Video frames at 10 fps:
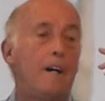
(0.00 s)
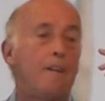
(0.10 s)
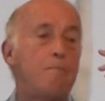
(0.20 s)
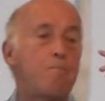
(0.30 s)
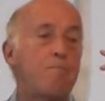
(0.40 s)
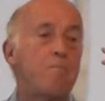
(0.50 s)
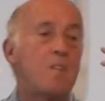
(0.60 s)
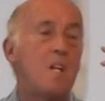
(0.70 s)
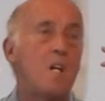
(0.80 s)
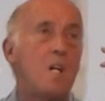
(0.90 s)
um,
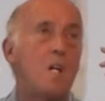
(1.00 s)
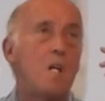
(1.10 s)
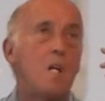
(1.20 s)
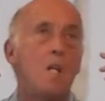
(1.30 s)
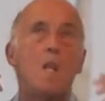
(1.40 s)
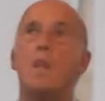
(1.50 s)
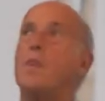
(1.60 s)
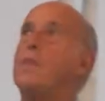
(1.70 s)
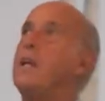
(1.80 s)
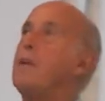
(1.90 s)

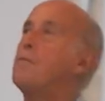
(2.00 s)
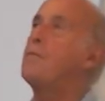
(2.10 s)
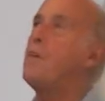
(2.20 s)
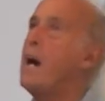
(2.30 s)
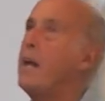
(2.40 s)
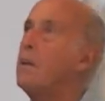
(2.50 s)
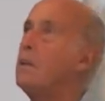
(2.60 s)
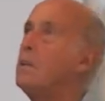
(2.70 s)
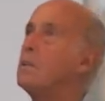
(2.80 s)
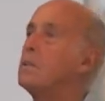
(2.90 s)
the
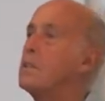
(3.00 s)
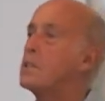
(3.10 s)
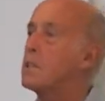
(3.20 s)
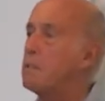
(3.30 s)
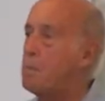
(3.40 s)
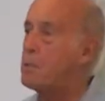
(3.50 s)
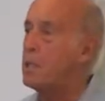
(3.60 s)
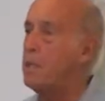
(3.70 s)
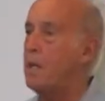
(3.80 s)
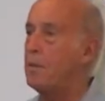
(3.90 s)
final
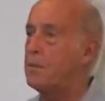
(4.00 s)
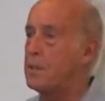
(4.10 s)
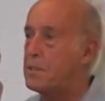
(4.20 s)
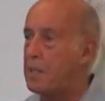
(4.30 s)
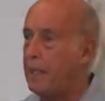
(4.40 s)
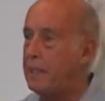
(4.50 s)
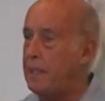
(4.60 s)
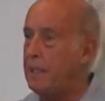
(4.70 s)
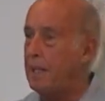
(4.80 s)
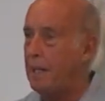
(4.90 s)
description of the
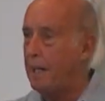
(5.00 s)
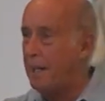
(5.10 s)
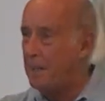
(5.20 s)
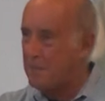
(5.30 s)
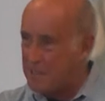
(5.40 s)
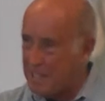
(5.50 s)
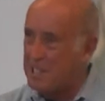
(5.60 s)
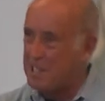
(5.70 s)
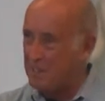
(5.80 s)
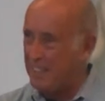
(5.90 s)
psyche of the
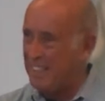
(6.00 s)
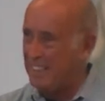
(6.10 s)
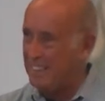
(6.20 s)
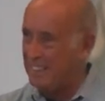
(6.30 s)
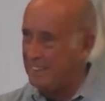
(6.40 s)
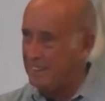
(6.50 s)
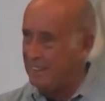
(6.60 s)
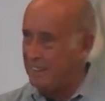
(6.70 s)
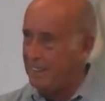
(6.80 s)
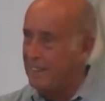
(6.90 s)
century.
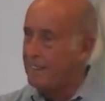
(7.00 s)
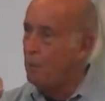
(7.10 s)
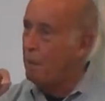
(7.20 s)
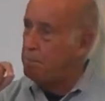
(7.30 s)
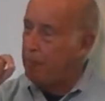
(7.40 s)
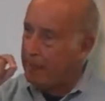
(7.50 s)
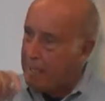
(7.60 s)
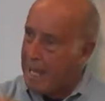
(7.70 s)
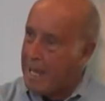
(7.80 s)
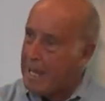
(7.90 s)
That what
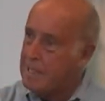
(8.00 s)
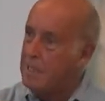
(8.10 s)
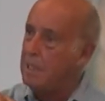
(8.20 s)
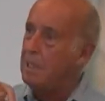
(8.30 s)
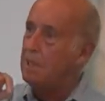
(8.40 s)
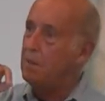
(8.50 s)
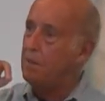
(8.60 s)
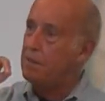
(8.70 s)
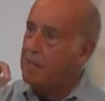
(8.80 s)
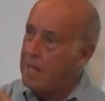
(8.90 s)
began
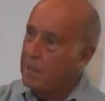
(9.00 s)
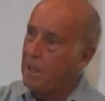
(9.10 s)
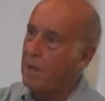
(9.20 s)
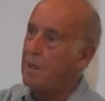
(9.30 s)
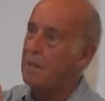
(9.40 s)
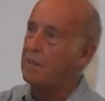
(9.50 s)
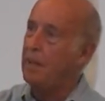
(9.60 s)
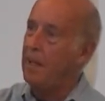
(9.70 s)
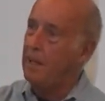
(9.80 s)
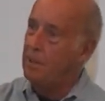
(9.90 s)
with Descartes
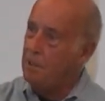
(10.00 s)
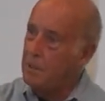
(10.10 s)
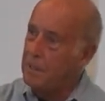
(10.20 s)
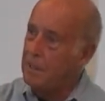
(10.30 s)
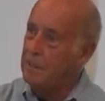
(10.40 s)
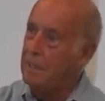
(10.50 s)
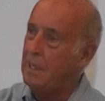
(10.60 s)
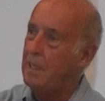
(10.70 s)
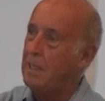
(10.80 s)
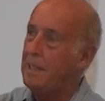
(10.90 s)
and
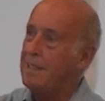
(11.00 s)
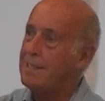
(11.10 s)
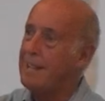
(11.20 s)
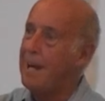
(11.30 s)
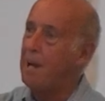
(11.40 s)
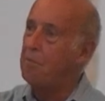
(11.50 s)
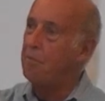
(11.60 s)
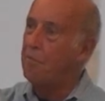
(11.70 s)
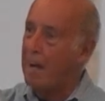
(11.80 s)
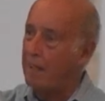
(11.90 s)
Newton is now
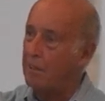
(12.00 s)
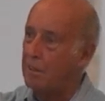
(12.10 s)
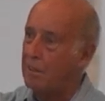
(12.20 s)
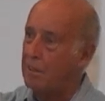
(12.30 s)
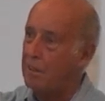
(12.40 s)
final.